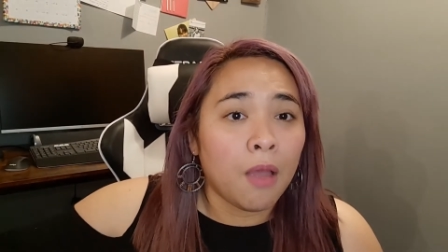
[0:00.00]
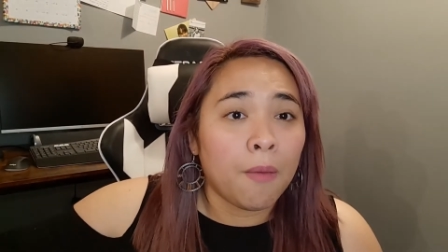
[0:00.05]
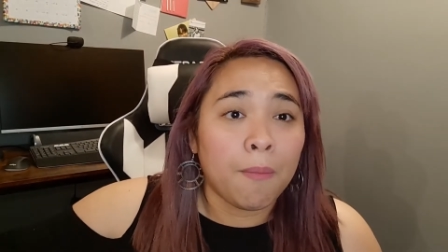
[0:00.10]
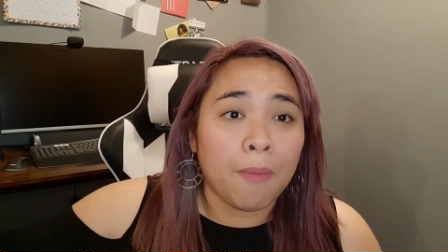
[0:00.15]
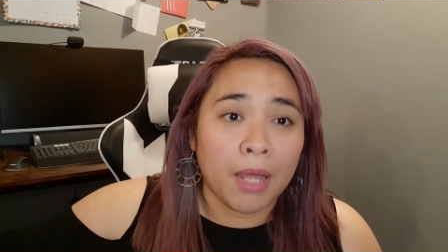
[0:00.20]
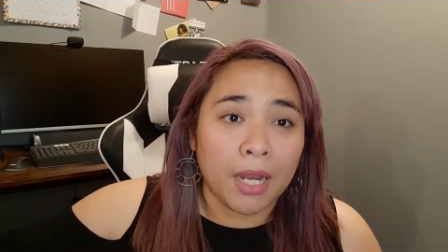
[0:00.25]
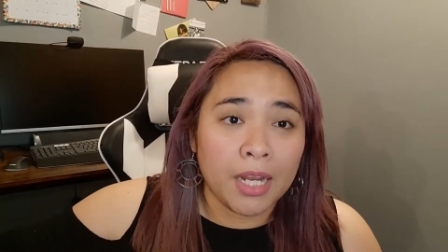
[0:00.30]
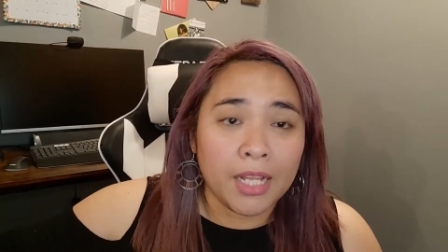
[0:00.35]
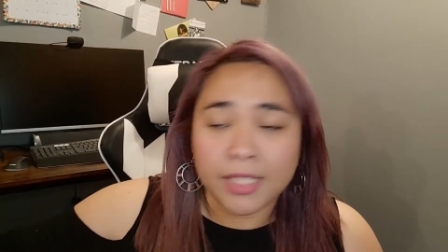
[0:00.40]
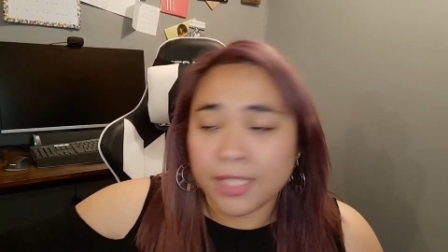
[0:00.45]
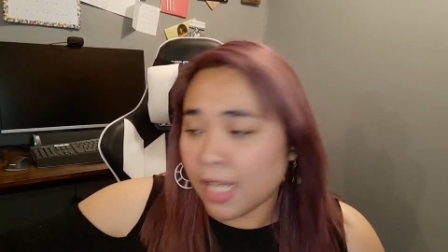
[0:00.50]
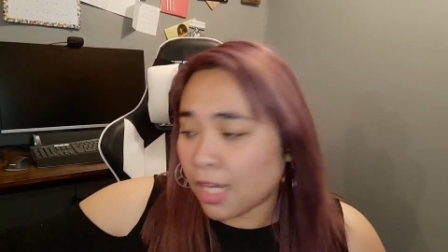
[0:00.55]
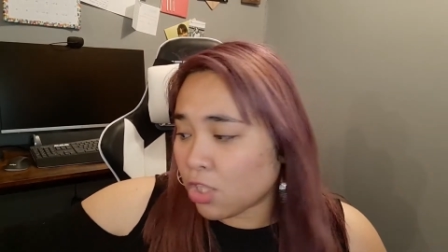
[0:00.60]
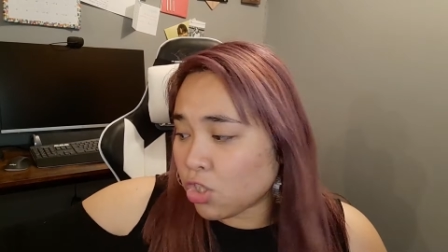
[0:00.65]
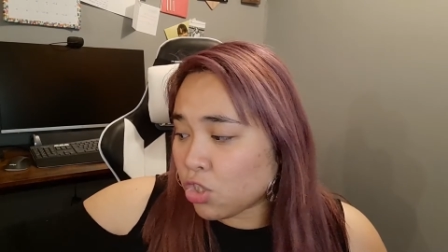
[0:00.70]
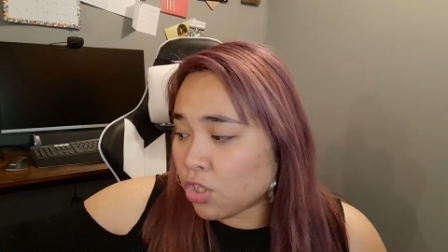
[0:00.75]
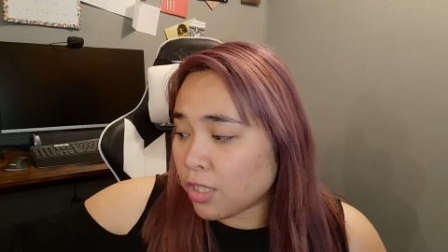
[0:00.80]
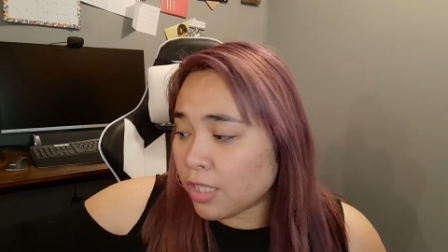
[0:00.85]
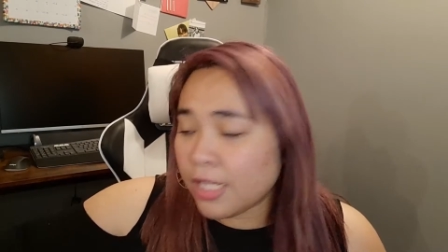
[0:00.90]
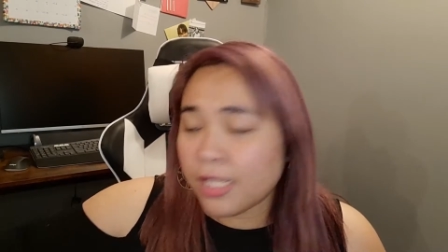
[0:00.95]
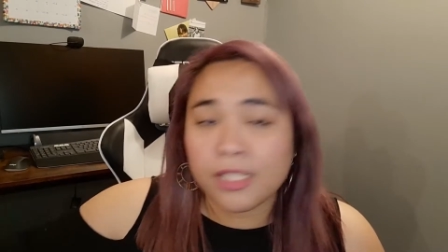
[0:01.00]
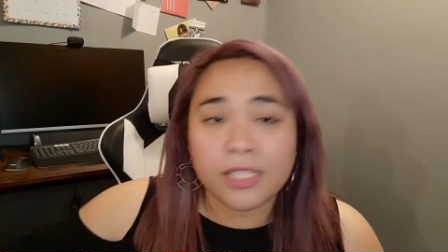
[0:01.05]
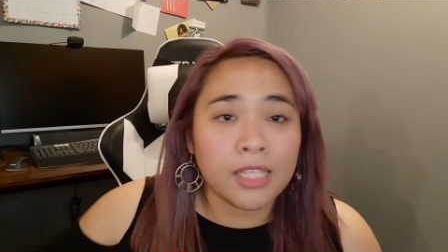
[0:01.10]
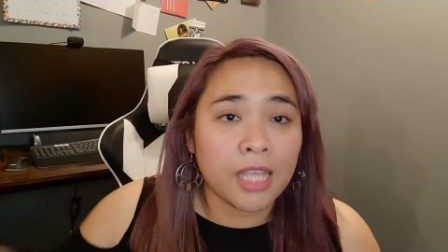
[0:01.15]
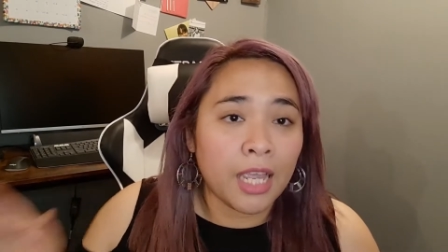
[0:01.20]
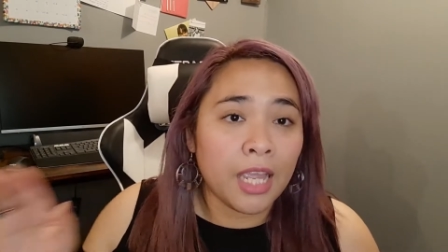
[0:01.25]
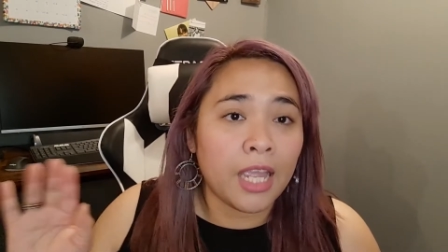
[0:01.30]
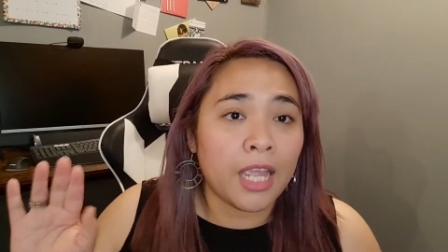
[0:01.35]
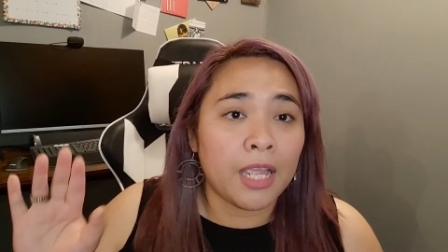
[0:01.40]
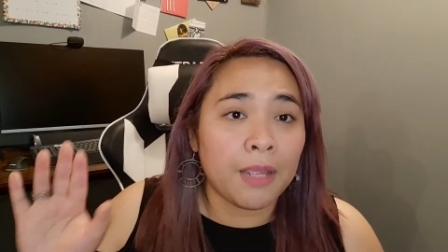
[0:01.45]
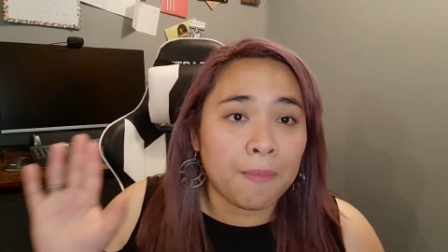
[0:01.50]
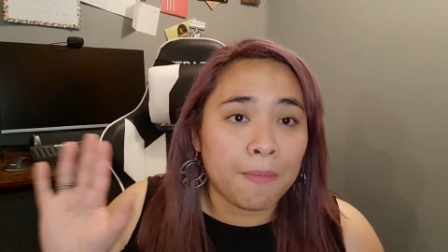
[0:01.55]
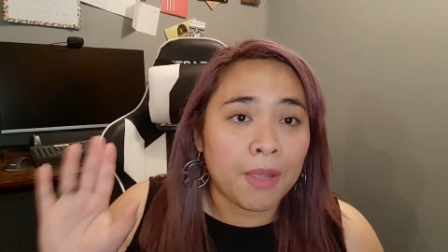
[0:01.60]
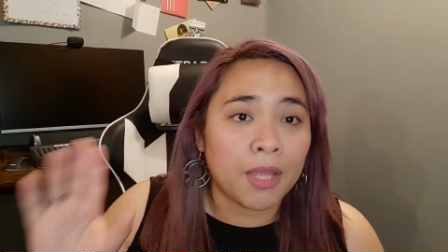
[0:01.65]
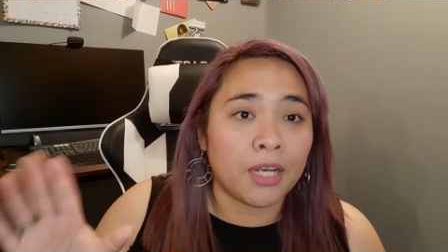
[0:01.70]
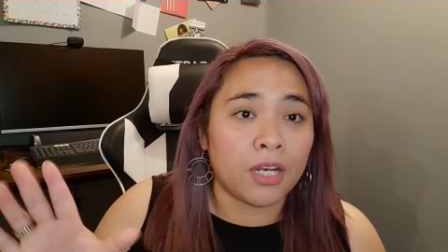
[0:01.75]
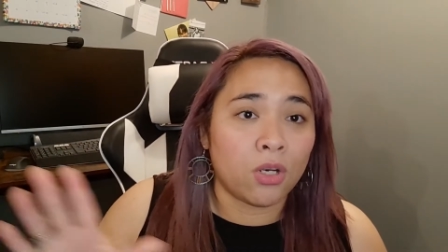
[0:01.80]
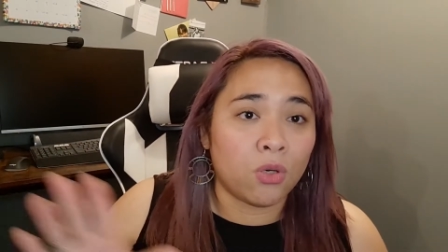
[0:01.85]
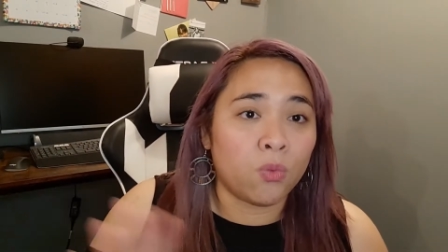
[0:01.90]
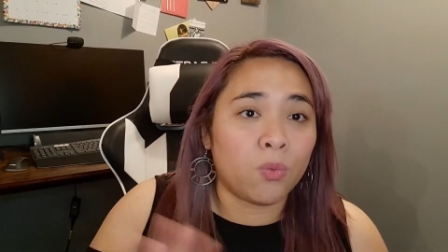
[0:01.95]
but it's actually saying
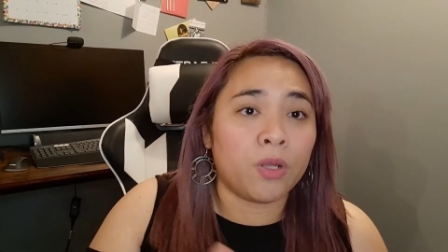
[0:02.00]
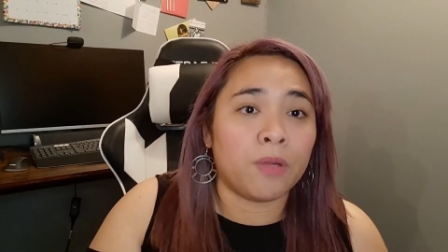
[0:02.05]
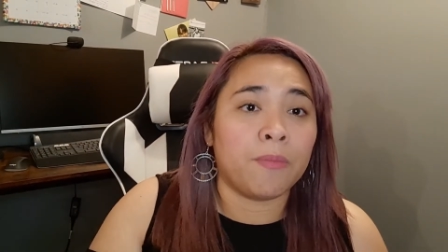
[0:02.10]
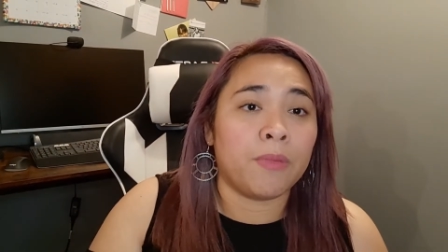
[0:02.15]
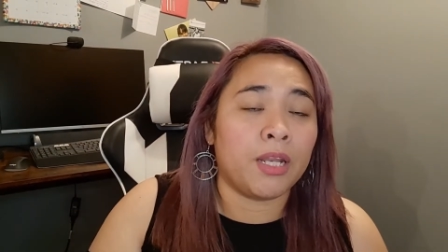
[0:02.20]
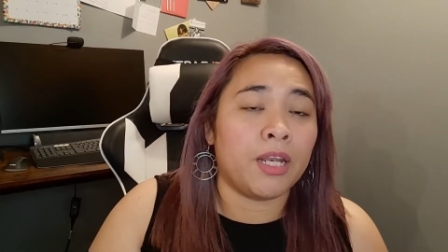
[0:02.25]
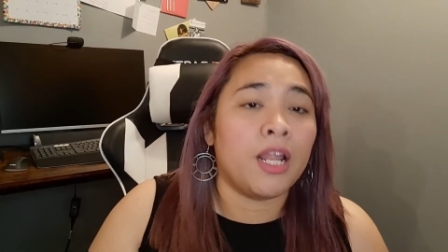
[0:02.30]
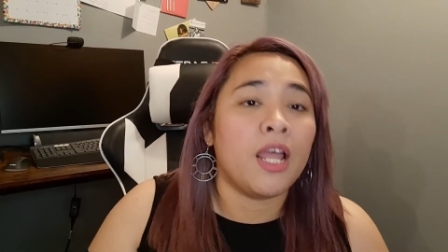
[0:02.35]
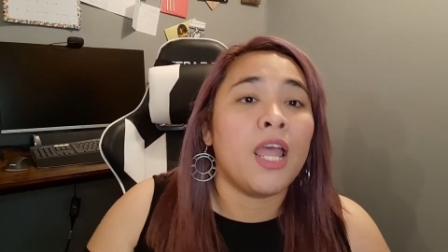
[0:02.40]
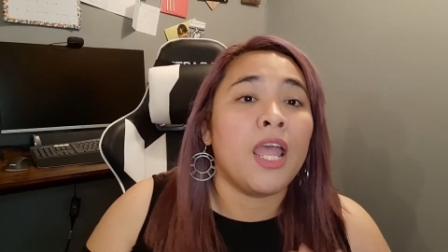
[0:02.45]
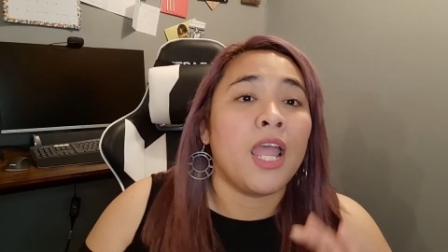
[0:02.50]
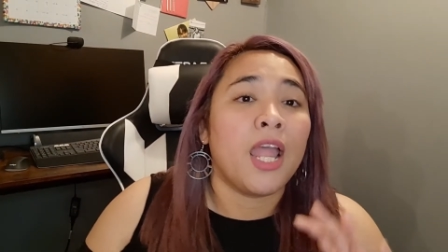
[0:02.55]
men and women